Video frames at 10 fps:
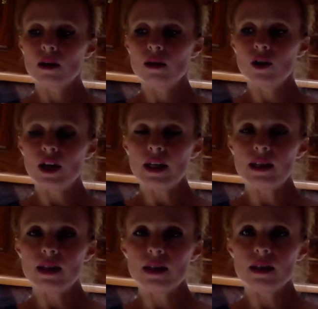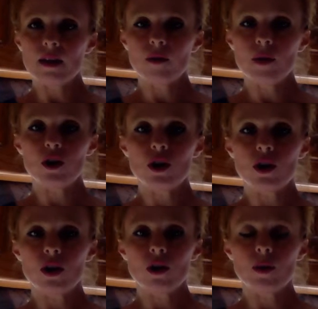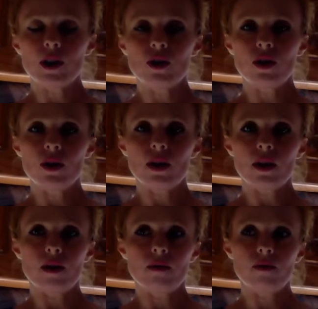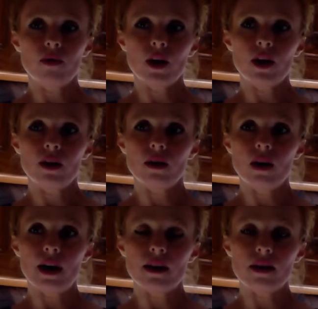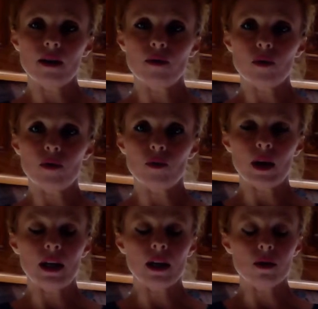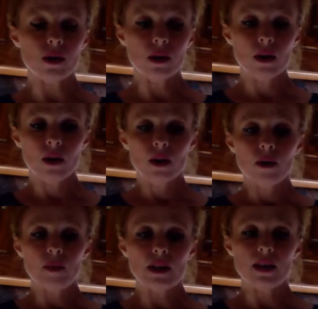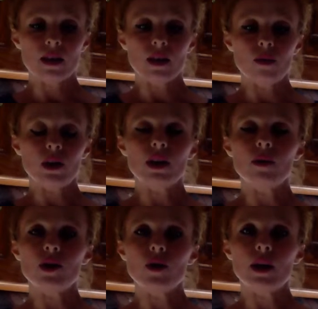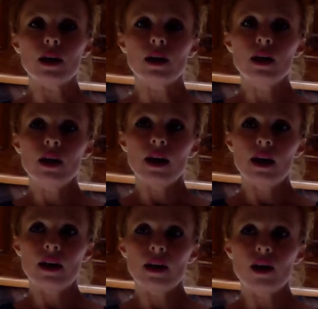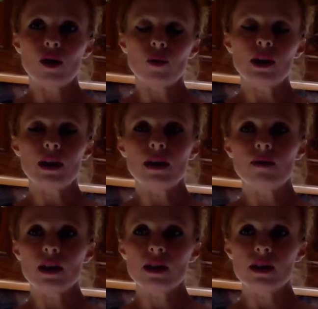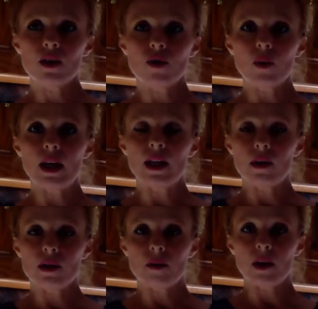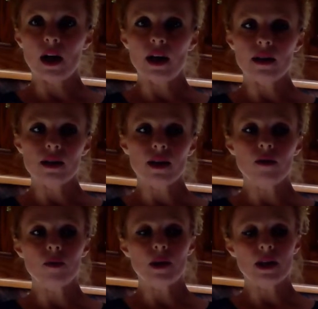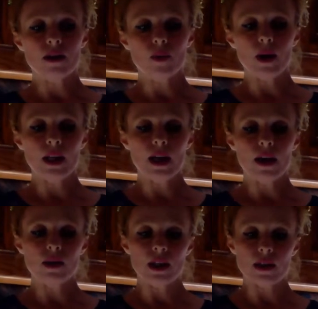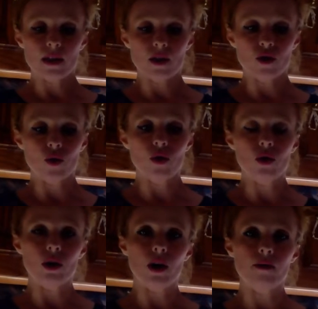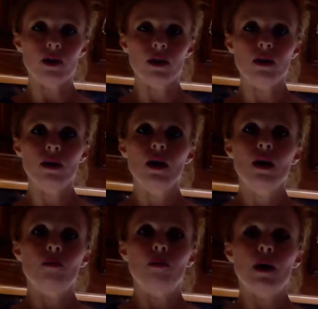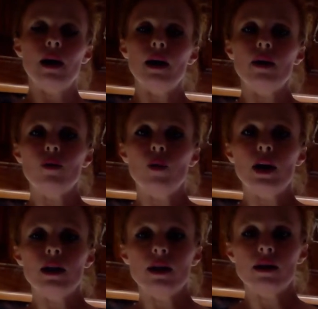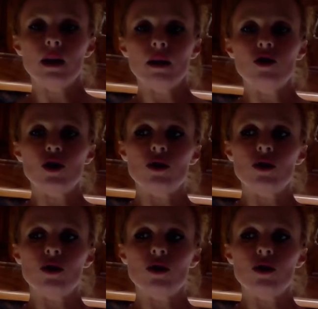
United States government took it all the way to the very highest level of the White House, basically, in what they were doing. And I don't really even consider the White House to be the highest level, because the White House gets controlled often by what intelligence